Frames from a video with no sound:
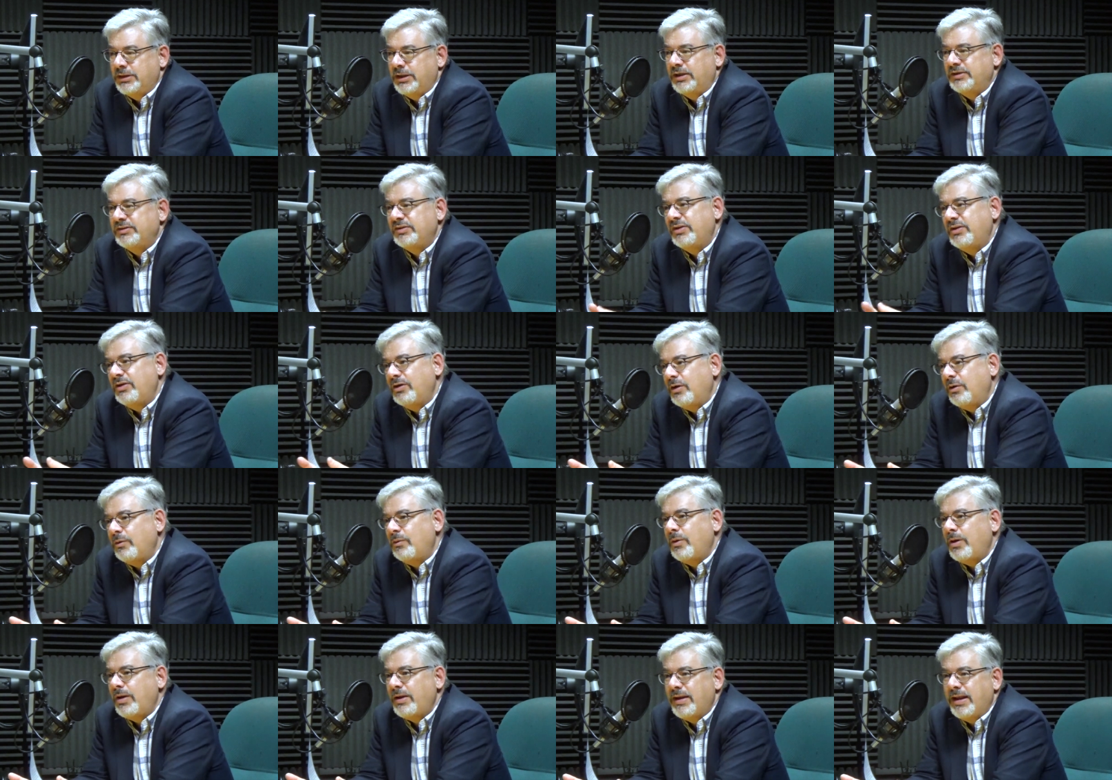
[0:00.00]
I said, you know
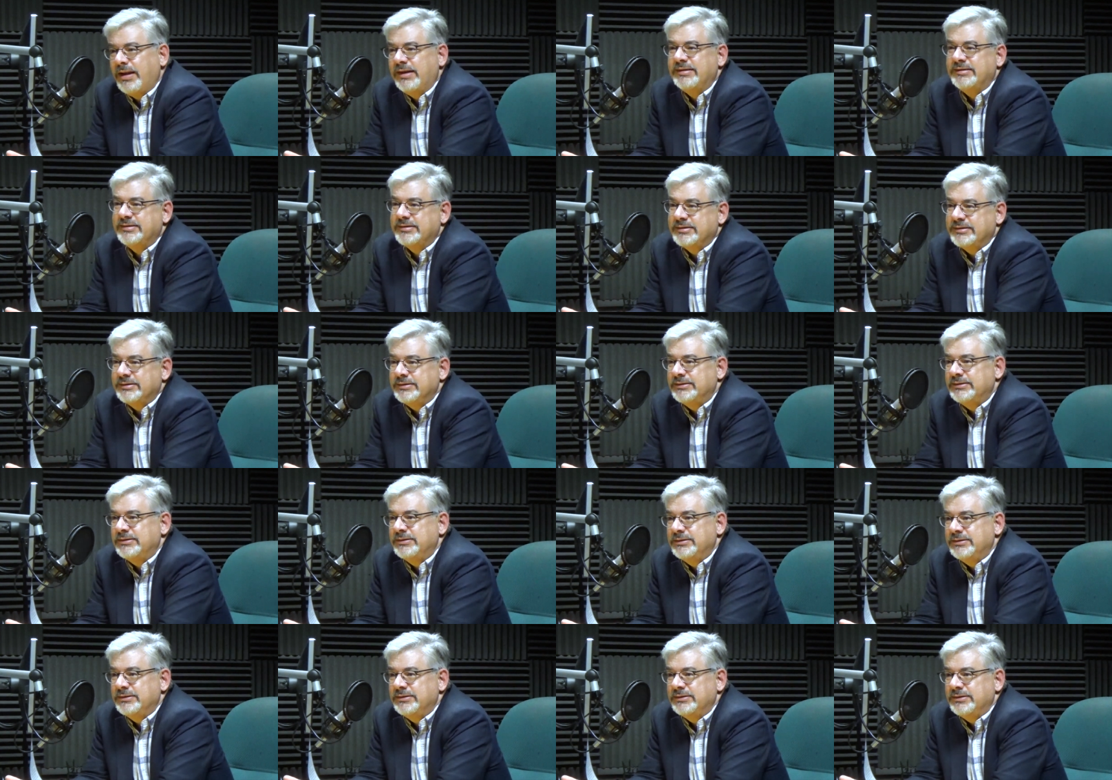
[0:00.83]
what? That's
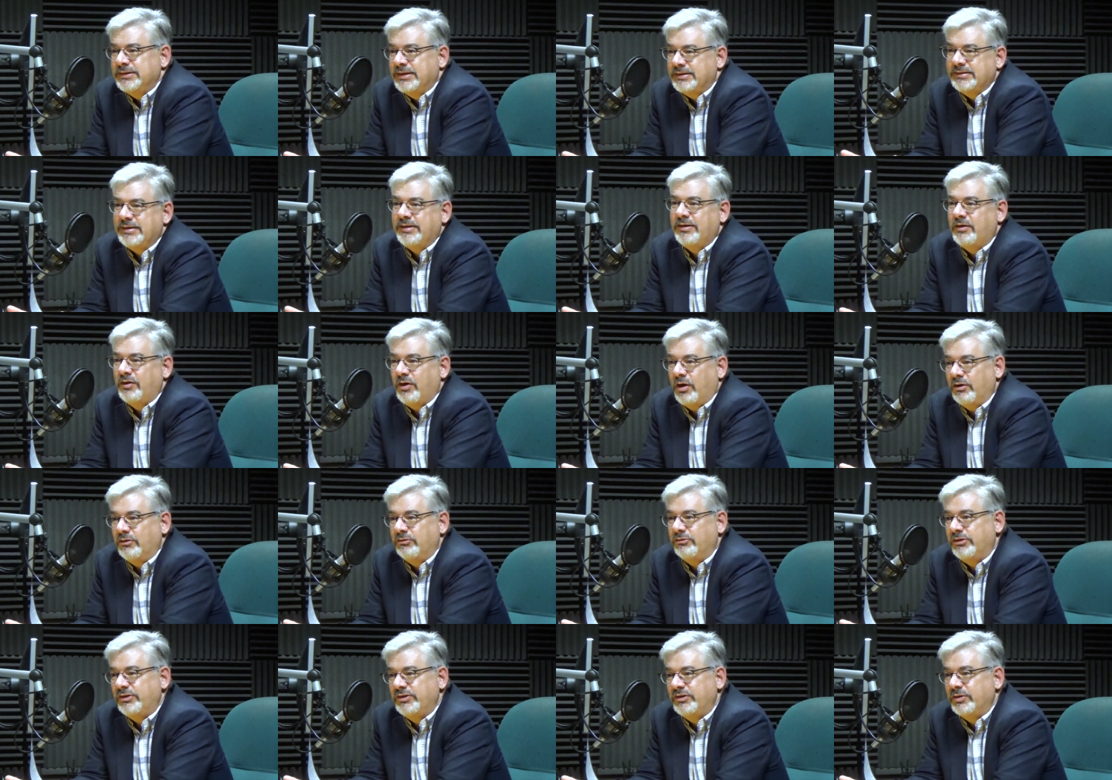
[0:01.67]
it's not an
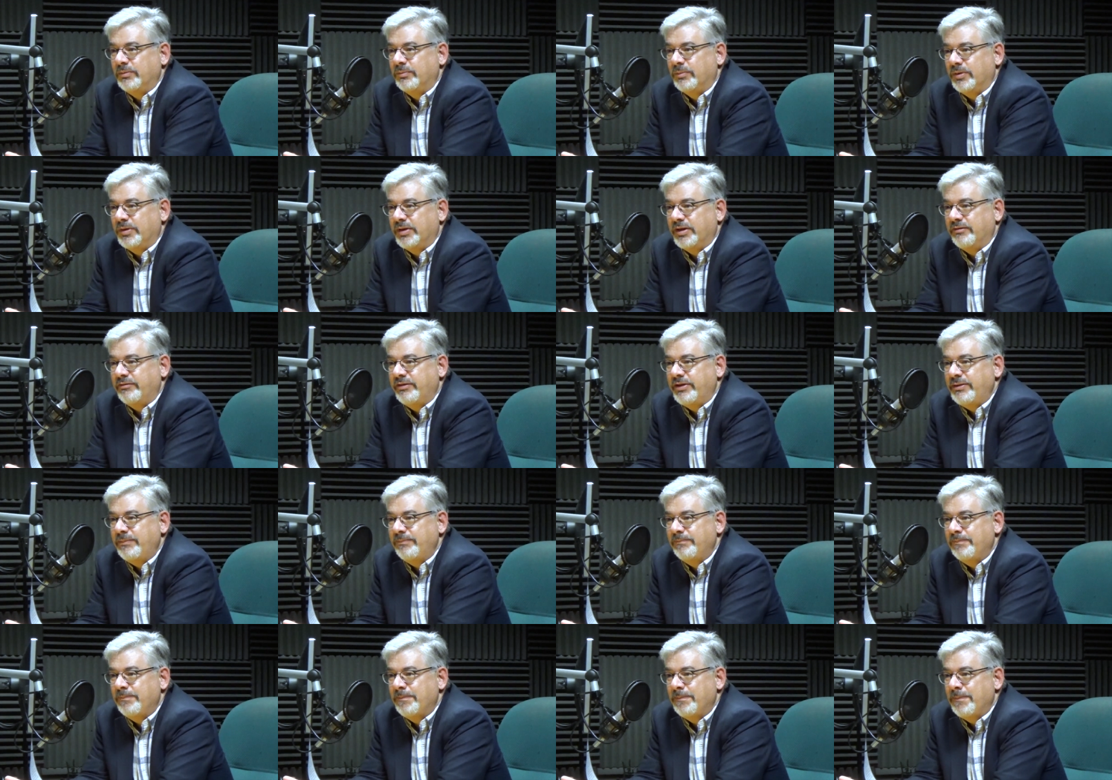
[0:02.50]
unreasonable living,
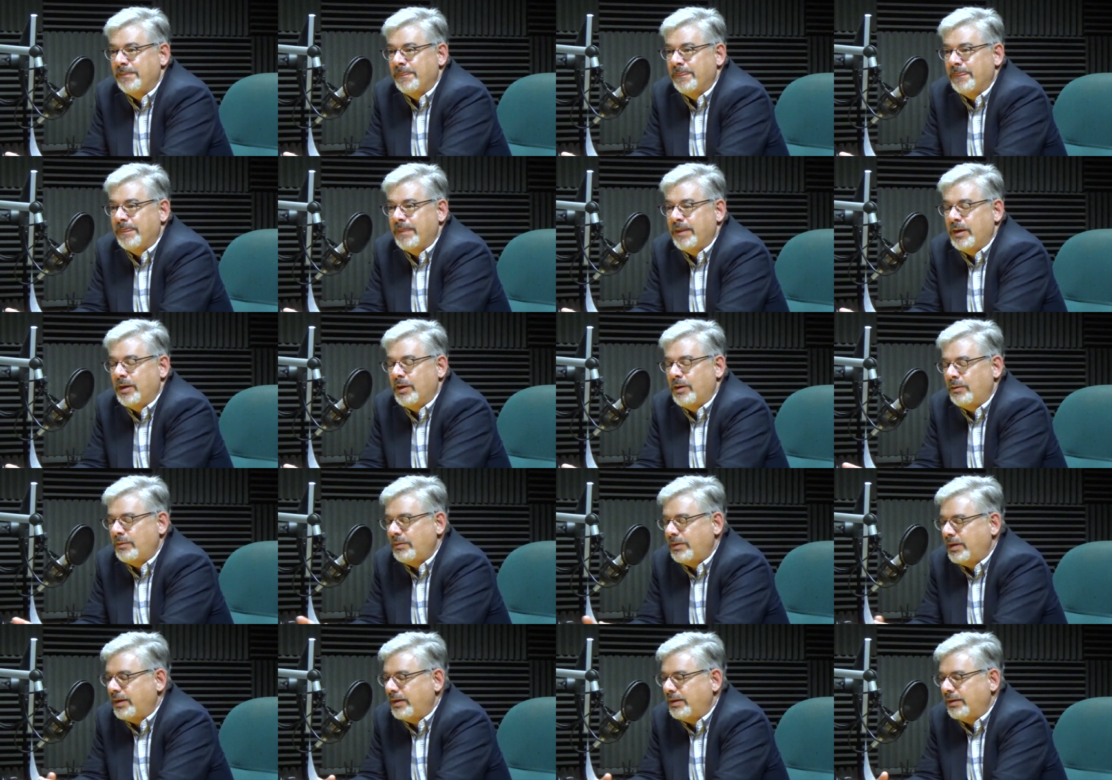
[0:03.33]
mm-hmm. you
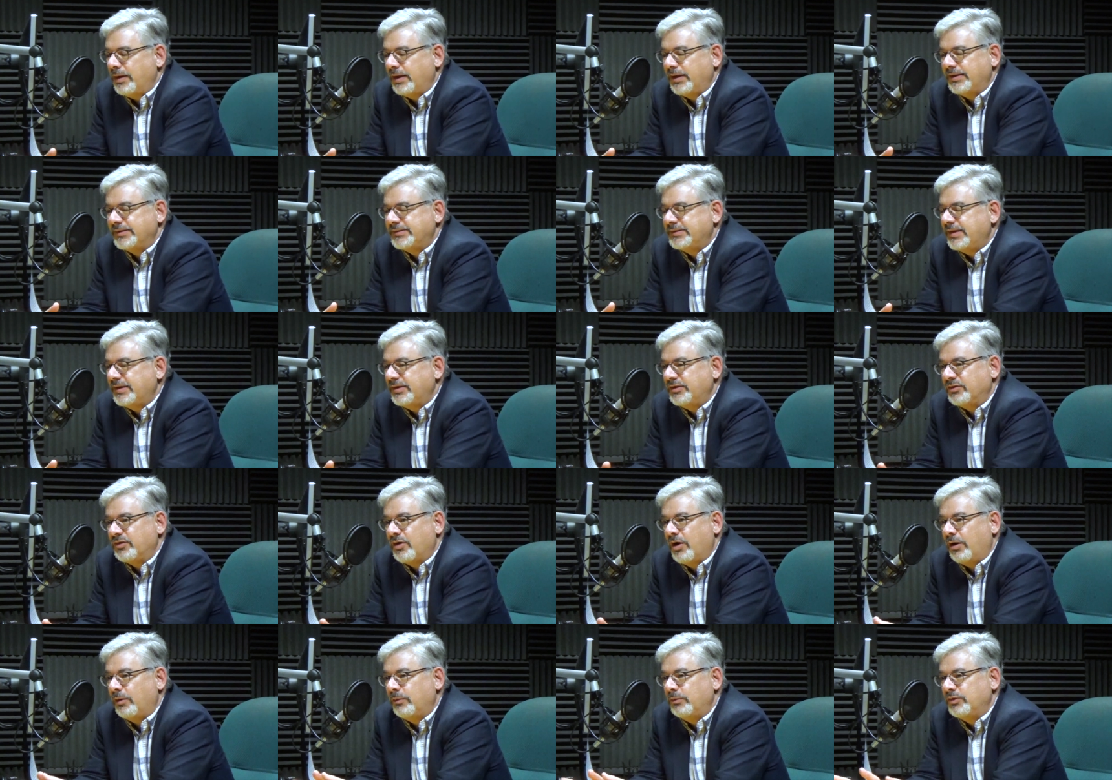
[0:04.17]
know. And like I said, his
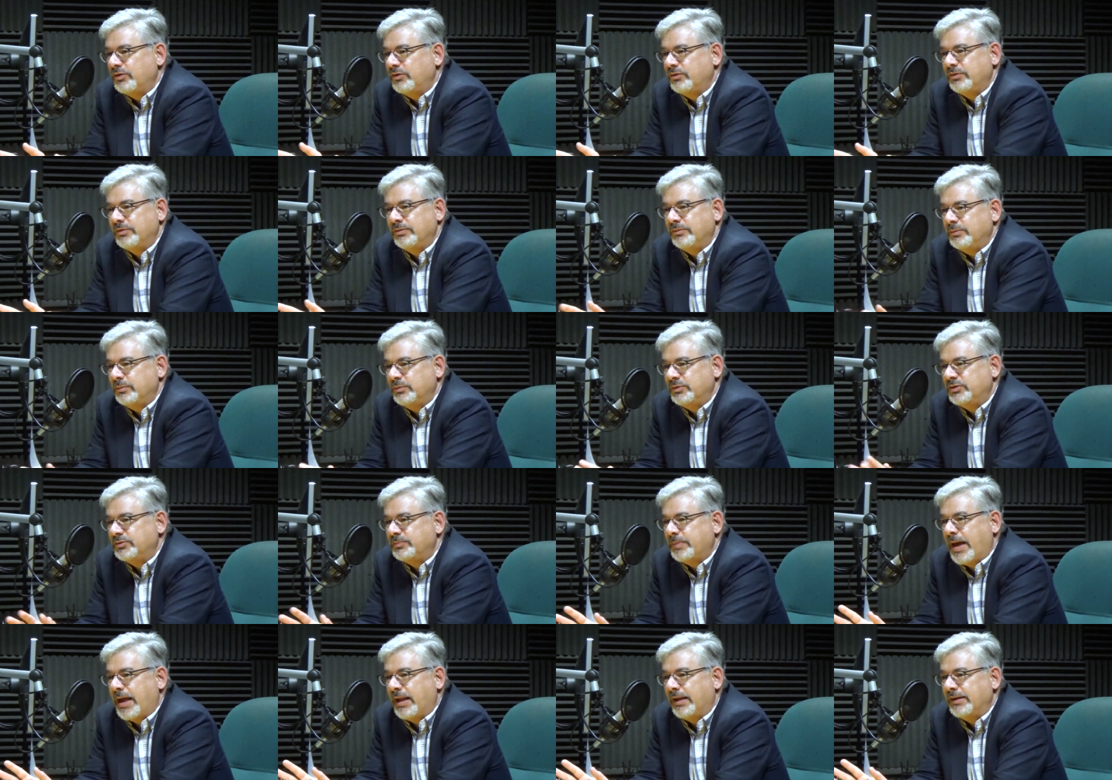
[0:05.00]
car was was
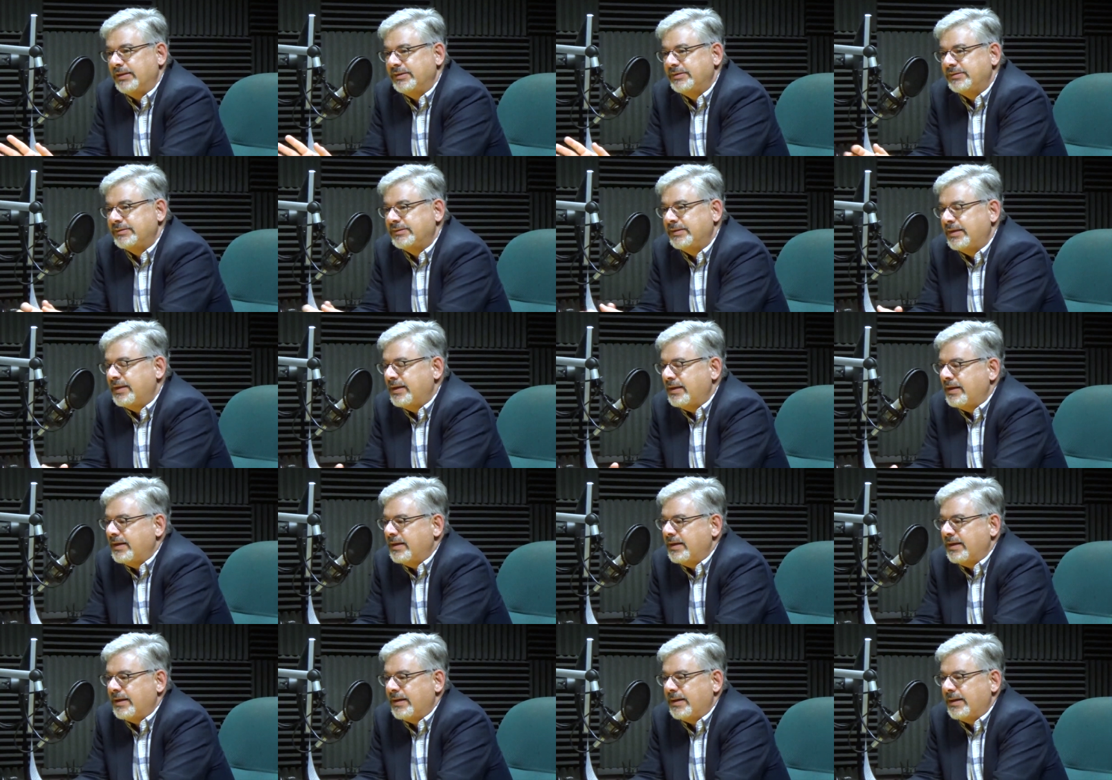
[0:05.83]
spotless. Mm-hmm.